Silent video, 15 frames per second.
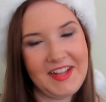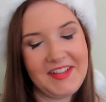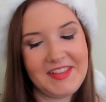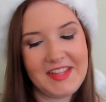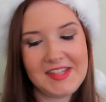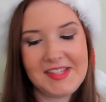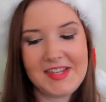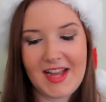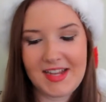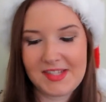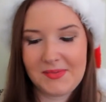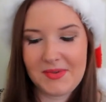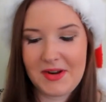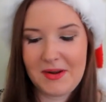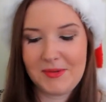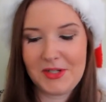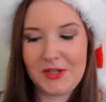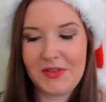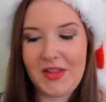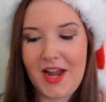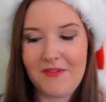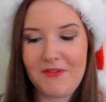This next one, I'm
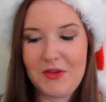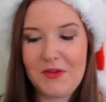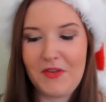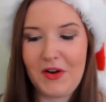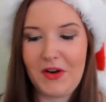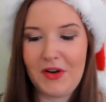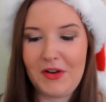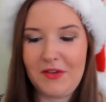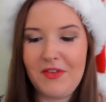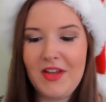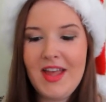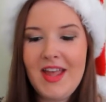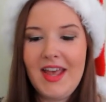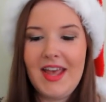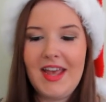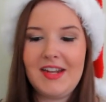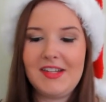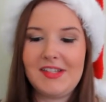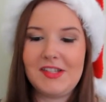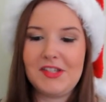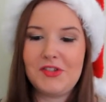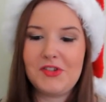sure a lot of you have heard of. It
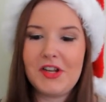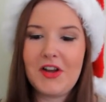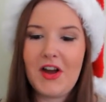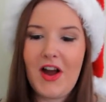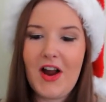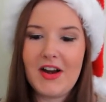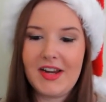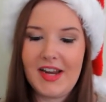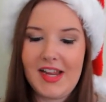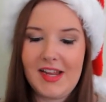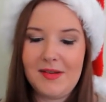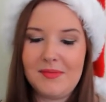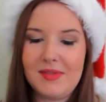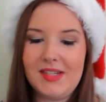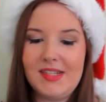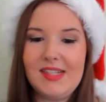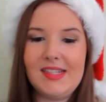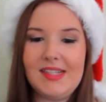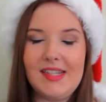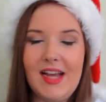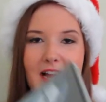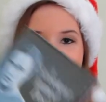is The Streetcar Named
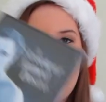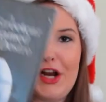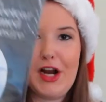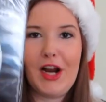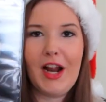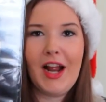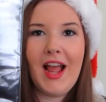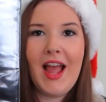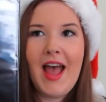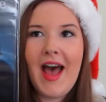Desire.